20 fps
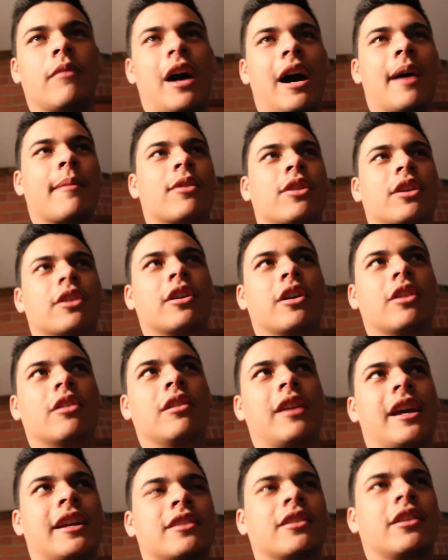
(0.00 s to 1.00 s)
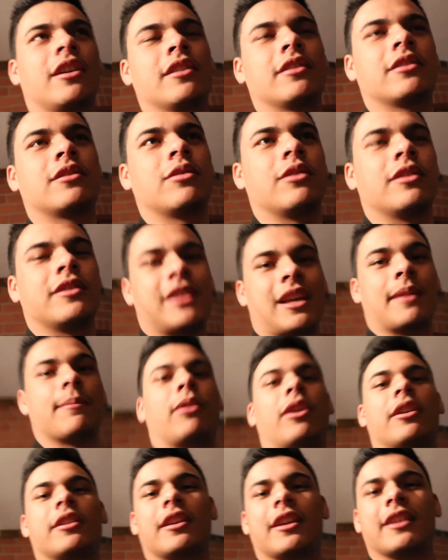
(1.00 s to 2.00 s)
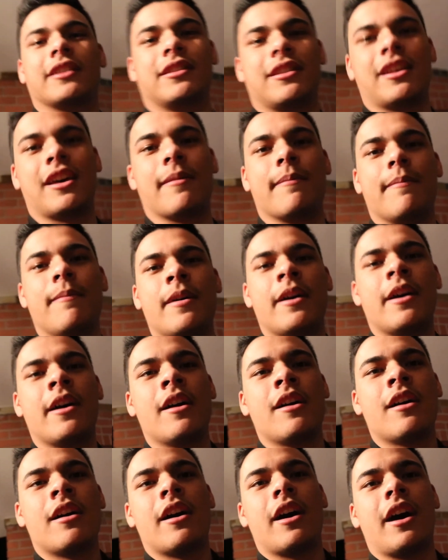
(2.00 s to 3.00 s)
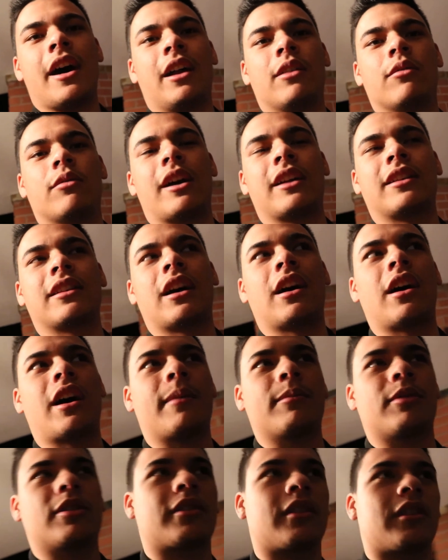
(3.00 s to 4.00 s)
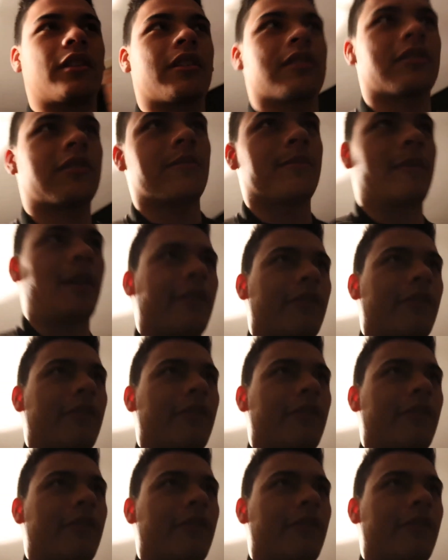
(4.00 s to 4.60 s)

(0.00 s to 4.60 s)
I'm gonna go later on to the same party as them and right now I'm just gonna go to my